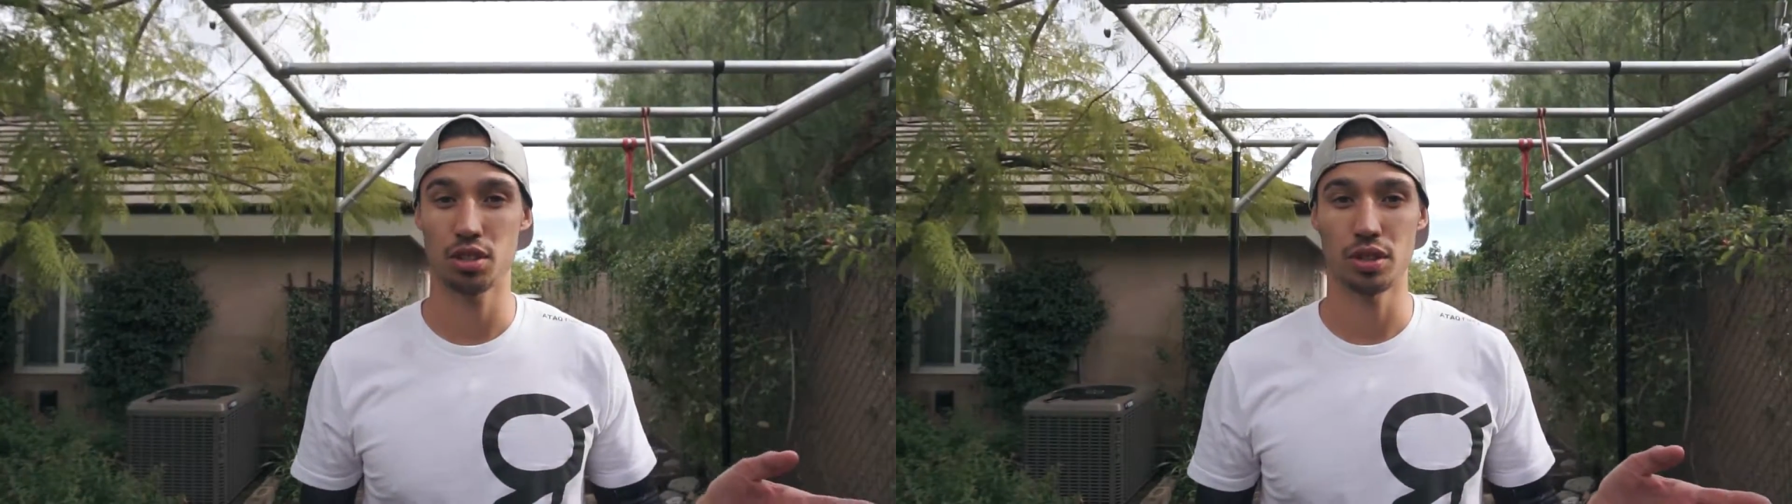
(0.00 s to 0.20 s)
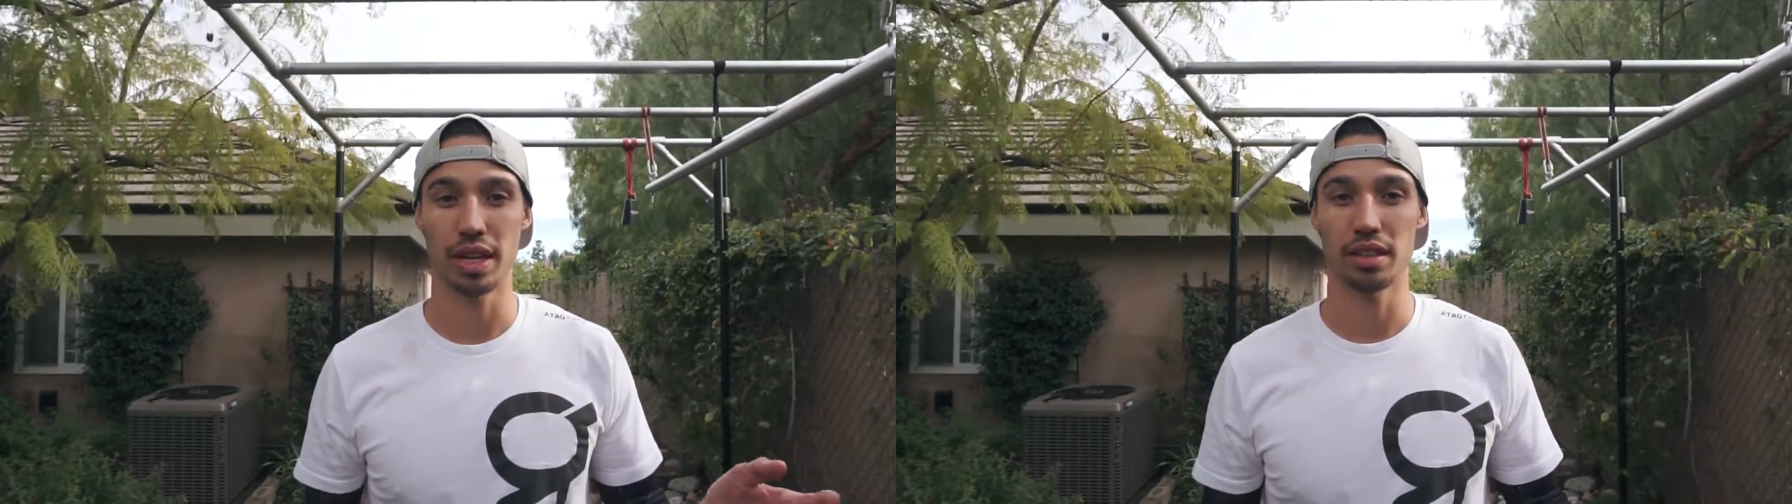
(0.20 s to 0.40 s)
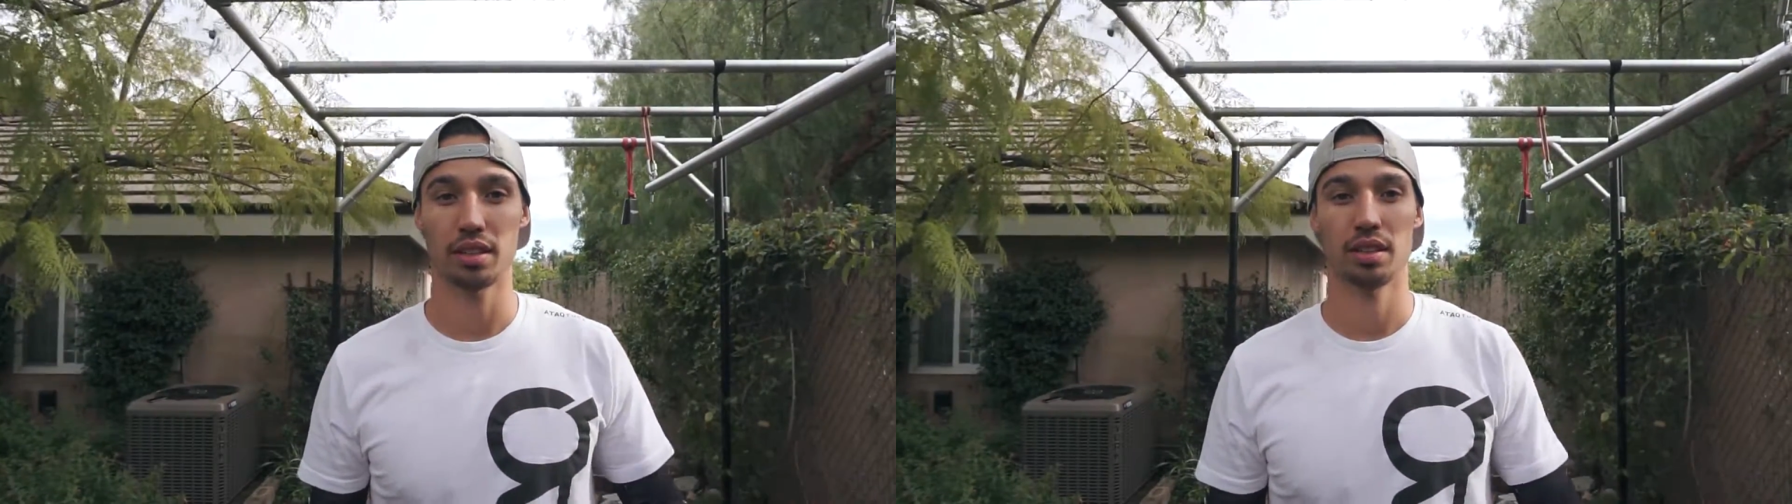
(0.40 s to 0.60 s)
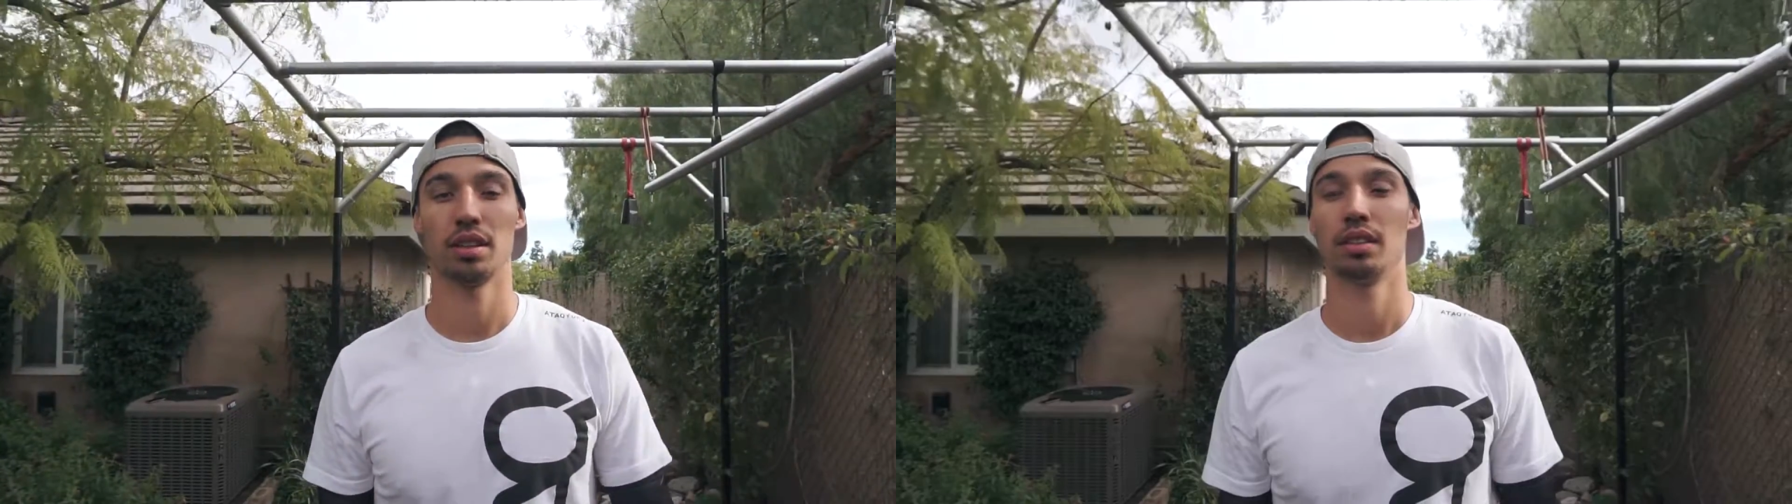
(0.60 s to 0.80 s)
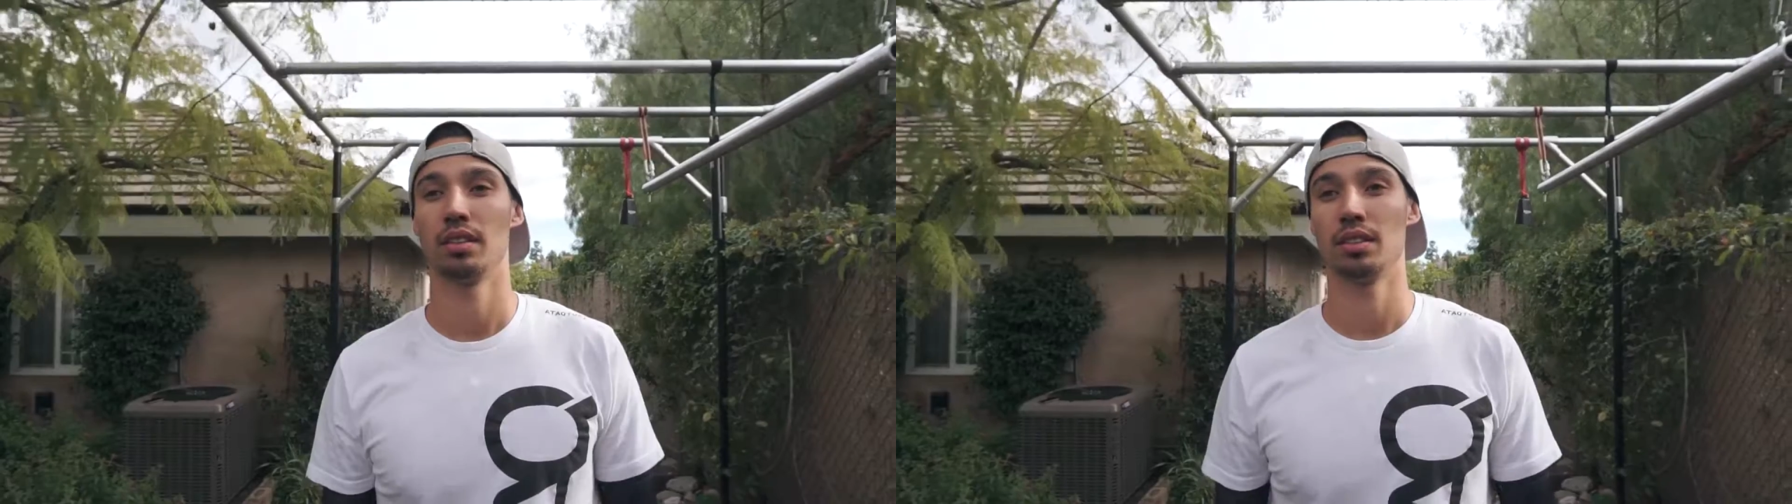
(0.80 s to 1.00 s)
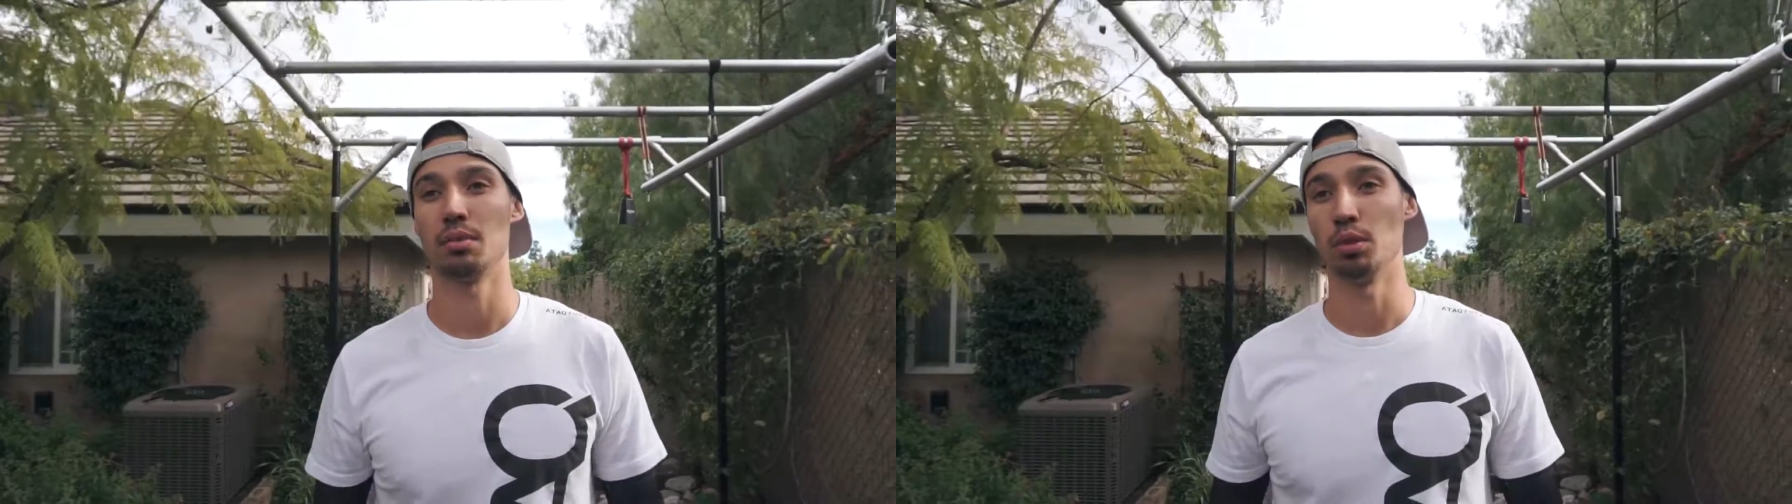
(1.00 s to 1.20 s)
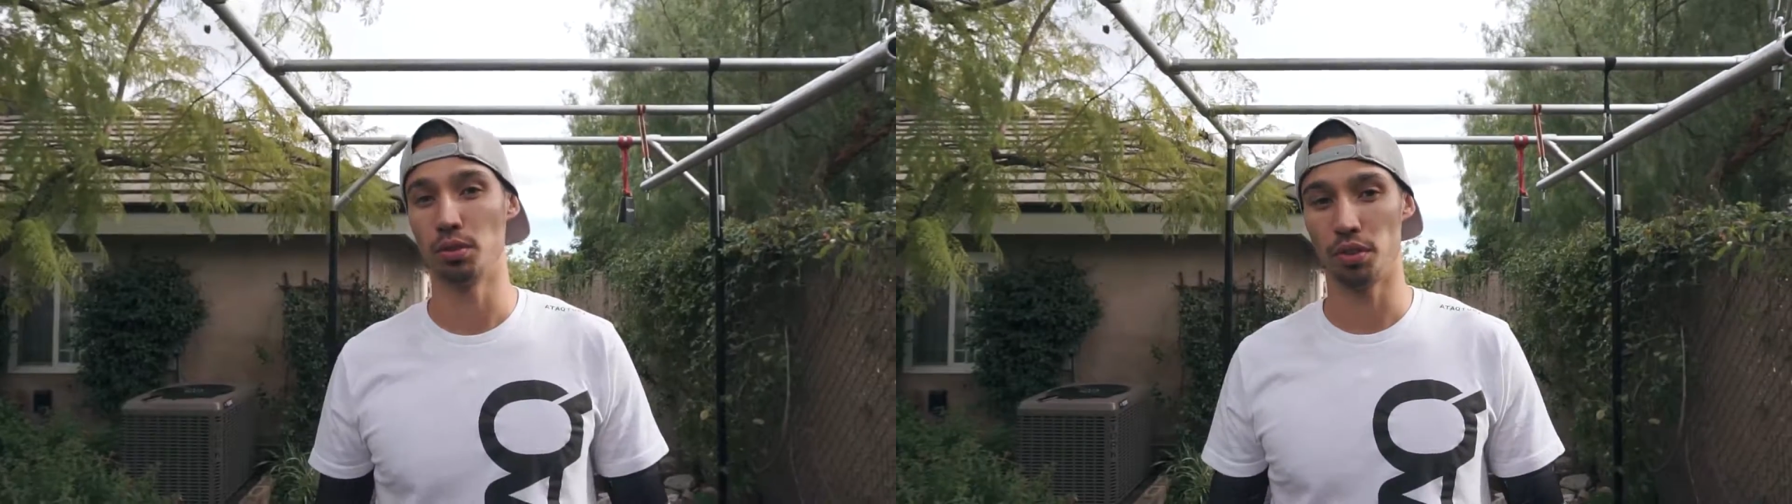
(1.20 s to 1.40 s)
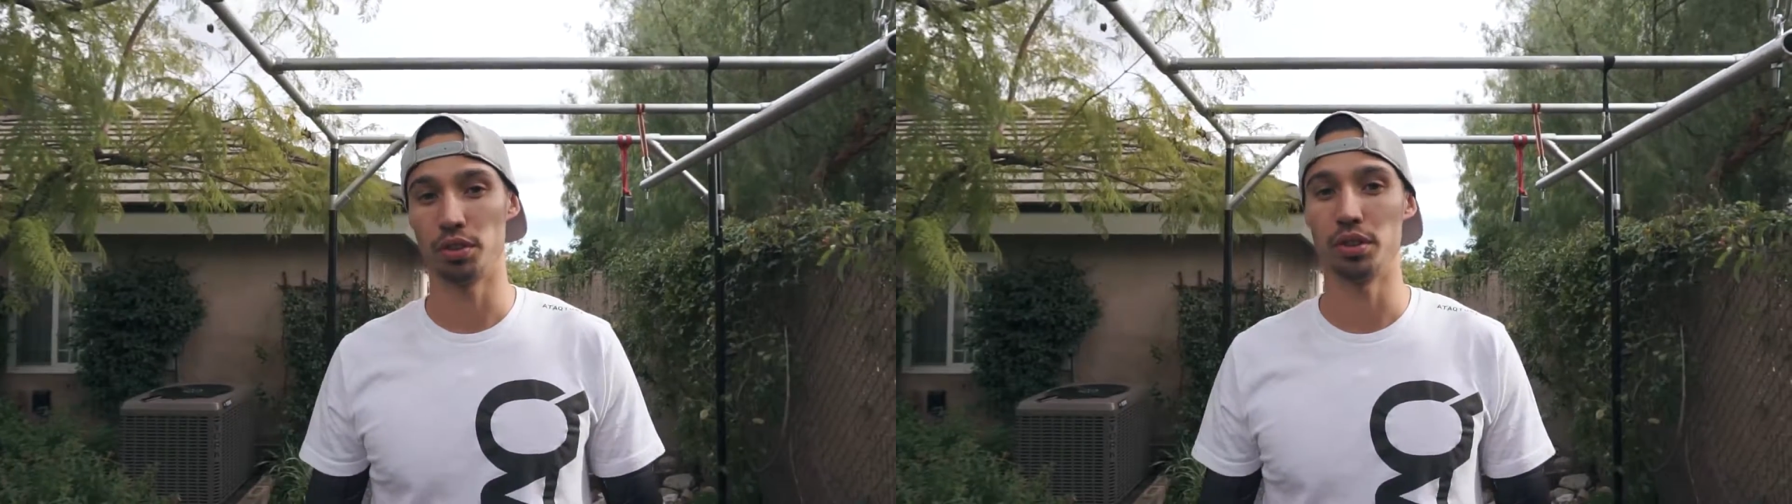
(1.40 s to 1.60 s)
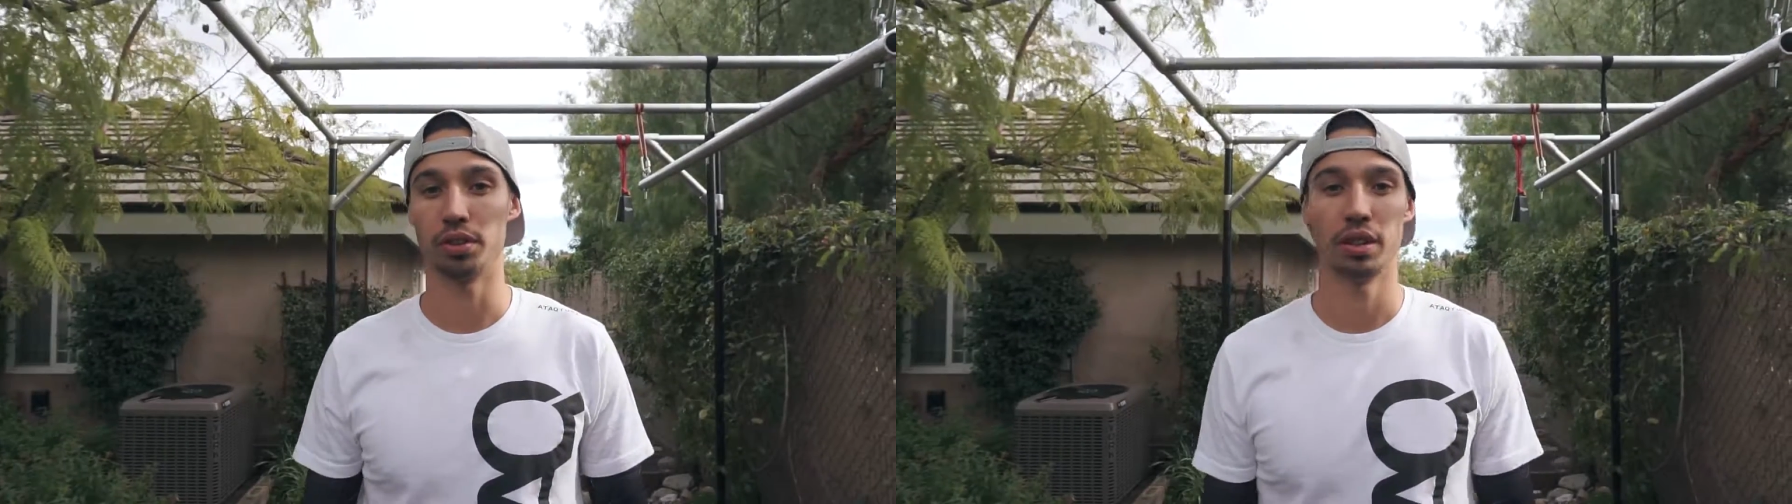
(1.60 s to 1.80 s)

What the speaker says: strength to move through.